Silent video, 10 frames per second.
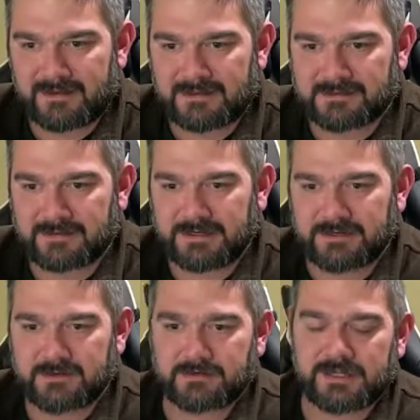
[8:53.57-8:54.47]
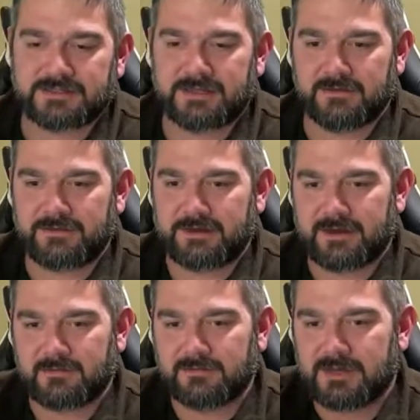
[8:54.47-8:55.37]
So I know that's the other thing.
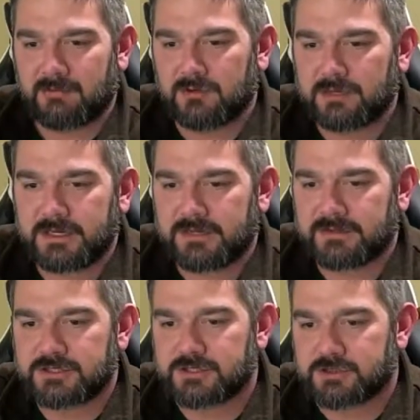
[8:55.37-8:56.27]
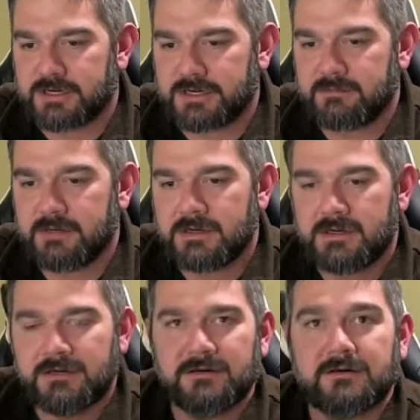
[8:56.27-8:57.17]
I'm looking at the stream
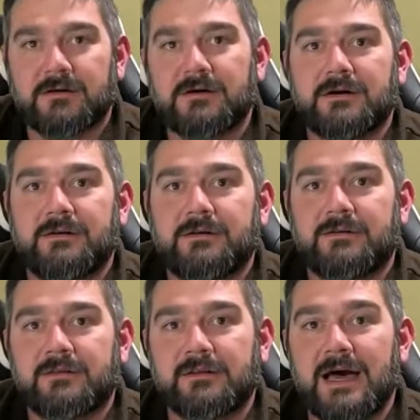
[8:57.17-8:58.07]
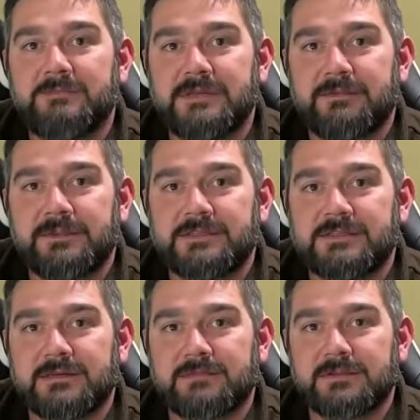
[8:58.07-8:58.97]
on the laptop that's
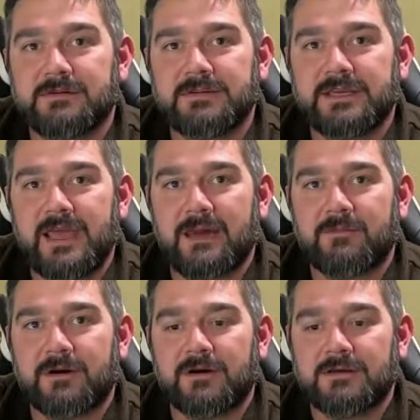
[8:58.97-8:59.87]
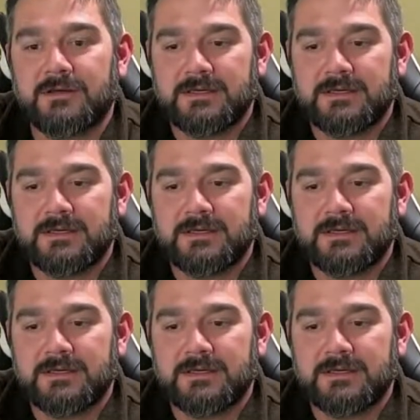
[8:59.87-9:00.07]
sitting below the camera.